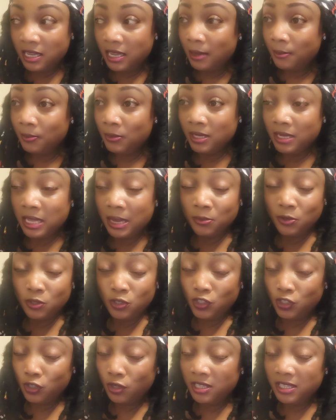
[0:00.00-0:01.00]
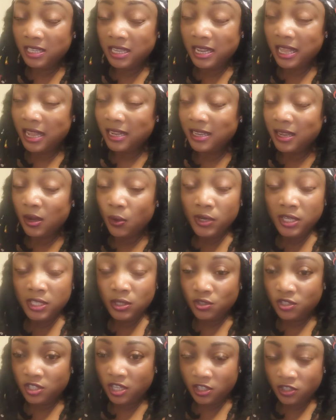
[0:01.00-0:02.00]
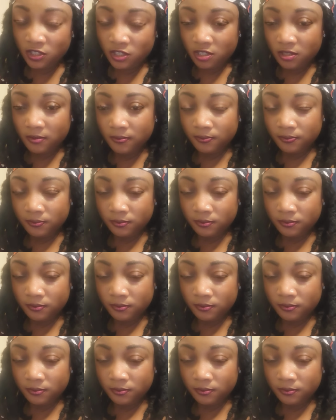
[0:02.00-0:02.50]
I'm, I'm not sure that, that they are willing to change.